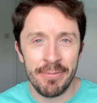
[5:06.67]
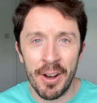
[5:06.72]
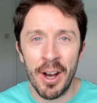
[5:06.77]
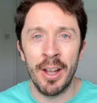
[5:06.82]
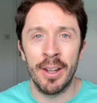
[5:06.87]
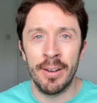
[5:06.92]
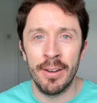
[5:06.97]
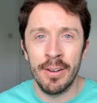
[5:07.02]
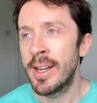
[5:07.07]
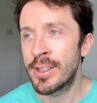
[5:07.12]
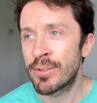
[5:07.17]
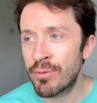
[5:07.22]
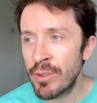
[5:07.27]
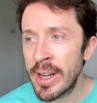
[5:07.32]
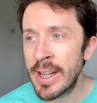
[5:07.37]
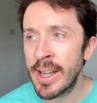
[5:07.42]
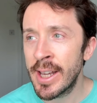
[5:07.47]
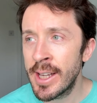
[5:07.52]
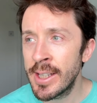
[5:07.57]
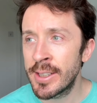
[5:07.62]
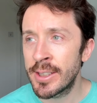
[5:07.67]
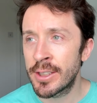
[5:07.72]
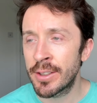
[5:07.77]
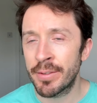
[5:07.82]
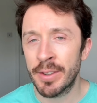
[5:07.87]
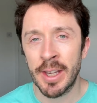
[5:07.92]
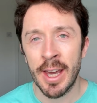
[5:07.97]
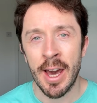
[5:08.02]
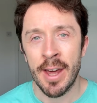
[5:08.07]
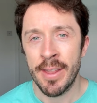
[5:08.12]
fun. It's really easy to
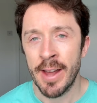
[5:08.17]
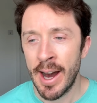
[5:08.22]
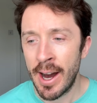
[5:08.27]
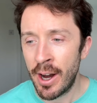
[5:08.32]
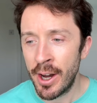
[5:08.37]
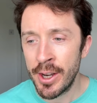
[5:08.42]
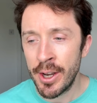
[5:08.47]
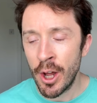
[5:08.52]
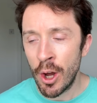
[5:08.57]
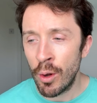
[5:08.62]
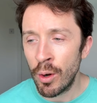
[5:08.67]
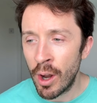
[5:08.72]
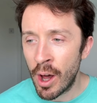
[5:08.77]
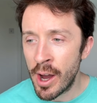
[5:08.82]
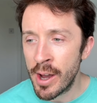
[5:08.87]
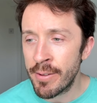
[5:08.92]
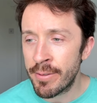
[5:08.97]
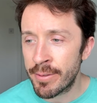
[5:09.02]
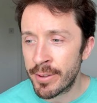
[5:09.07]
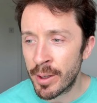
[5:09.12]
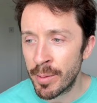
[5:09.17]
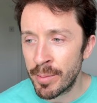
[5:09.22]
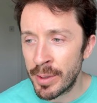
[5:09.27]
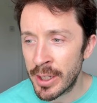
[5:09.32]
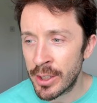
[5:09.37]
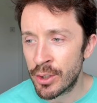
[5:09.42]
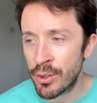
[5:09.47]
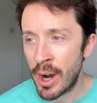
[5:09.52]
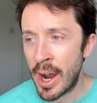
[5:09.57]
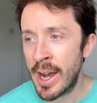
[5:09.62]
forget that. I know life can be
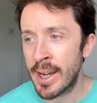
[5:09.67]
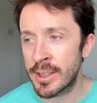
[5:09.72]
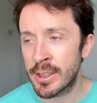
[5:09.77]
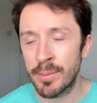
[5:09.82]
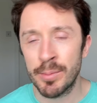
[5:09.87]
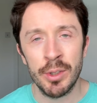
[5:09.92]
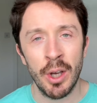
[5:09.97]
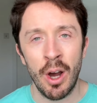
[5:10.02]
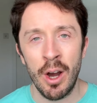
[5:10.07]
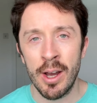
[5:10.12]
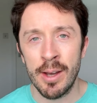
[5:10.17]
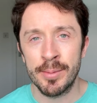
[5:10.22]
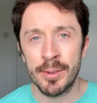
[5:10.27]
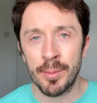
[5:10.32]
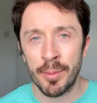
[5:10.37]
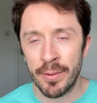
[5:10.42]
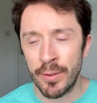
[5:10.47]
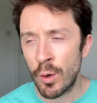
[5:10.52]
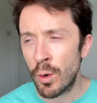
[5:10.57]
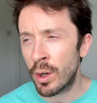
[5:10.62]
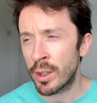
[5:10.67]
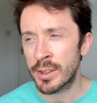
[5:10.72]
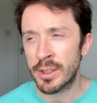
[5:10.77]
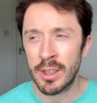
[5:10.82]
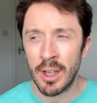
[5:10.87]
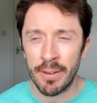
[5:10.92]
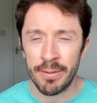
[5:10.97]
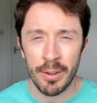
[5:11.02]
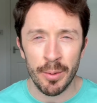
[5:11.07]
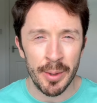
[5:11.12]
a drag sometimes, and we've all got
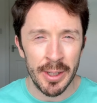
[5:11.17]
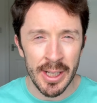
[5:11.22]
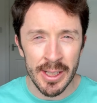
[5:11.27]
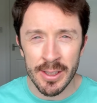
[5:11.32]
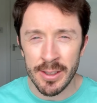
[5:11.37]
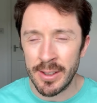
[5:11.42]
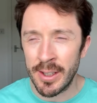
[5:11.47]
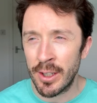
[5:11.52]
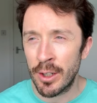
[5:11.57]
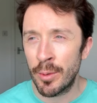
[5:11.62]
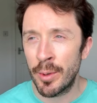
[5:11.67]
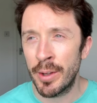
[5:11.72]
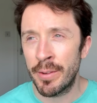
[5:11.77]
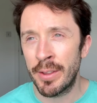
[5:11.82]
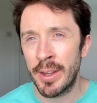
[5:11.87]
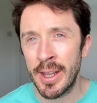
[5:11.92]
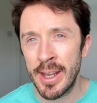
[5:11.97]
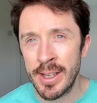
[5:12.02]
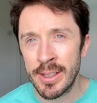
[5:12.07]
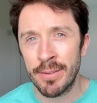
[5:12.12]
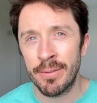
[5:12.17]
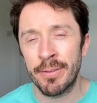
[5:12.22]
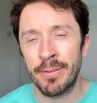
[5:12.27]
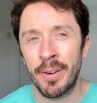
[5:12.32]
stuff that we need to deal with that isn't